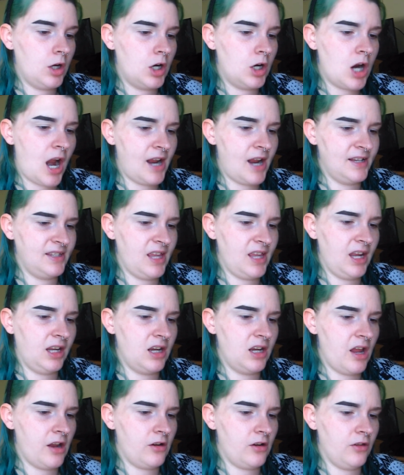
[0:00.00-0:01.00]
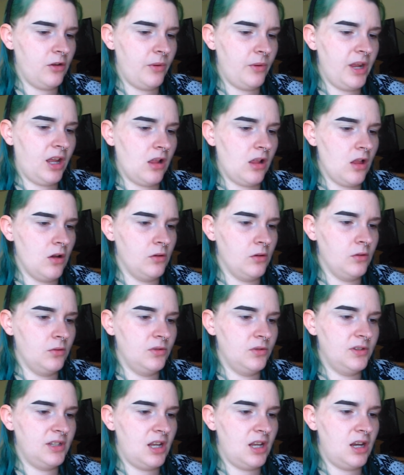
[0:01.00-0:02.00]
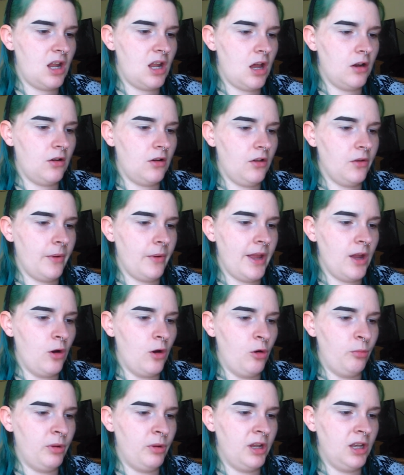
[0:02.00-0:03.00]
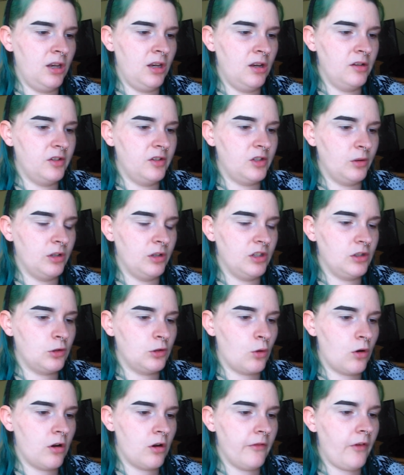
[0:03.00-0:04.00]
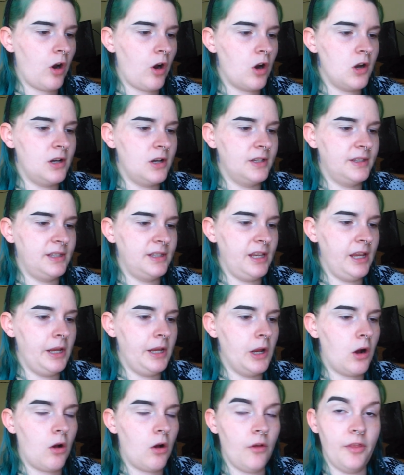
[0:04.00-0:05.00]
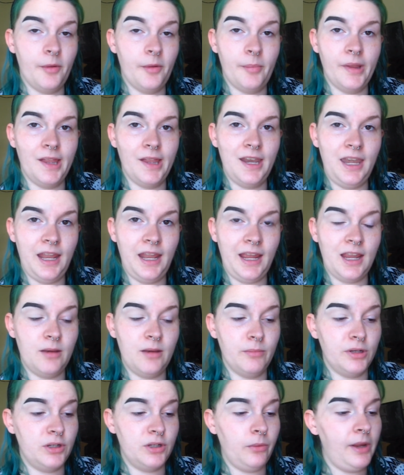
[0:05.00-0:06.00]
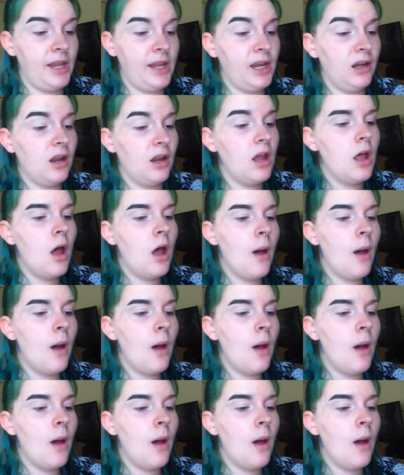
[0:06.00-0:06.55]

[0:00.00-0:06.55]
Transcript: her eyes like not all the way closed and not all the way open, so it's sort of hard to see all the blending in between.